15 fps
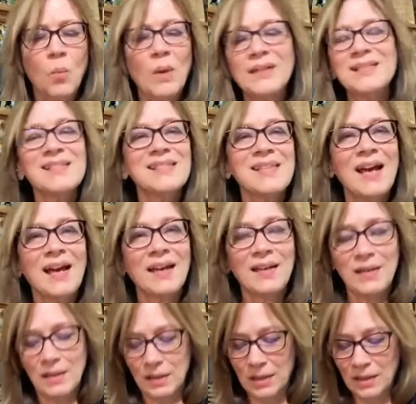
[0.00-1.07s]
One
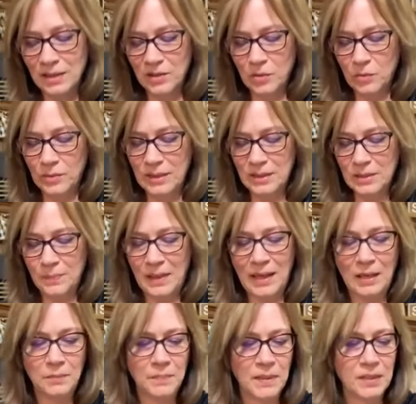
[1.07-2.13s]
side you don't need to
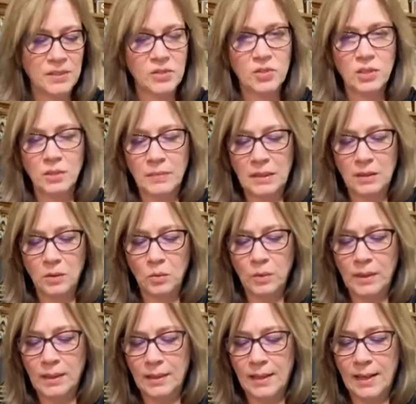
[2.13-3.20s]
paint because you're going to be
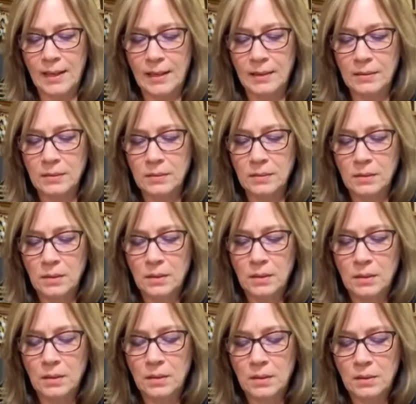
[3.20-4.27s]
gluing it on.
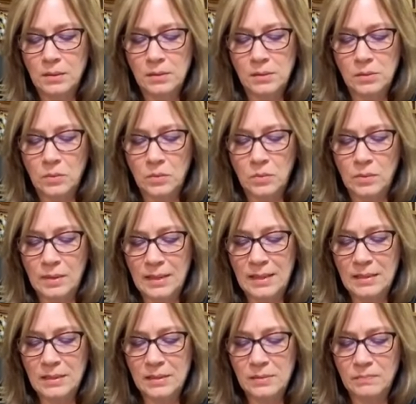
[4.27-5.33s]
So I
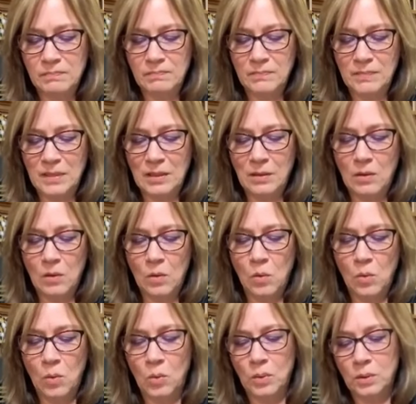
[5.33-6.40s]
just
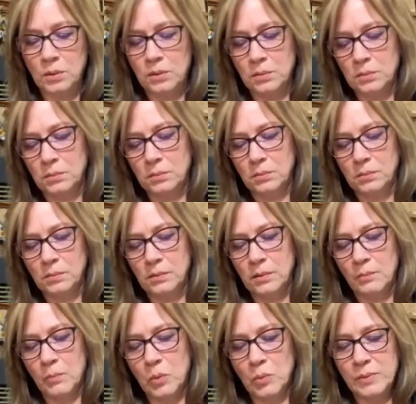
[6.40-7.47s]
hold
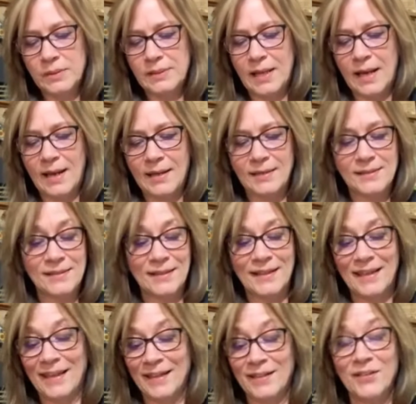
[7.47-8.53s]
both sides.
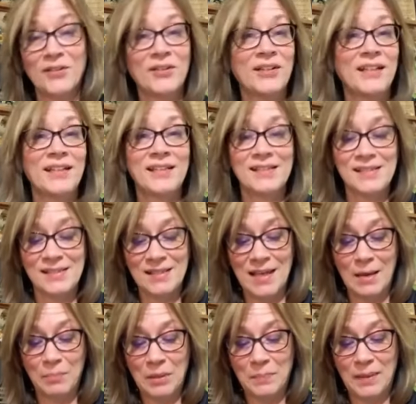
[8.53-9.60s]
Again, you're going to get
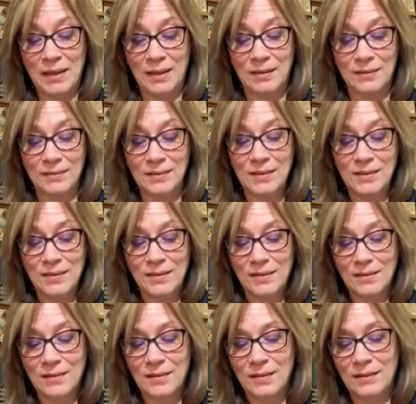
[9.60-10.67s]
sloppy paint.
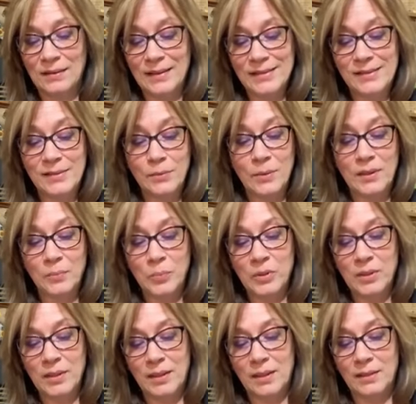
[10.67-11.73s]
Unless you want to put
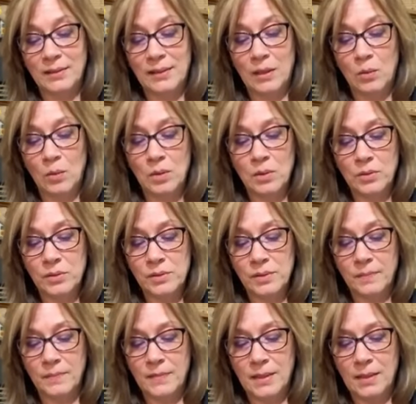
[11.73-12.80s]
it on a dowel or
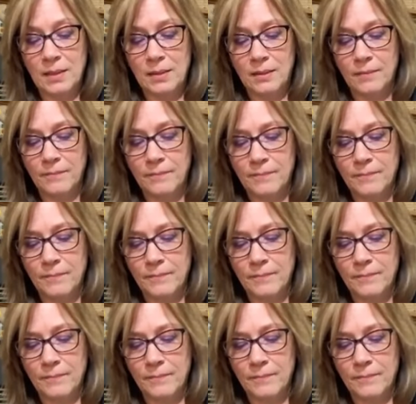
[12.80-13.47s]
something.